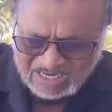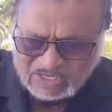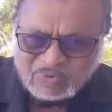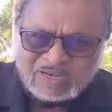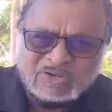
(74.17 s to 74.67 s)

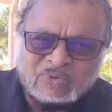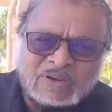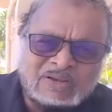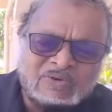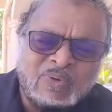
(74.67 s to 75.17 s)
in
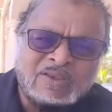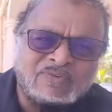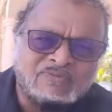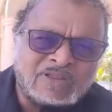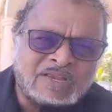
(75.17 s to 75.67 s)

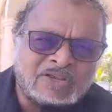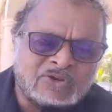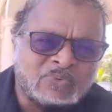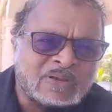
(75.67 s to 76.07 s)
2015 to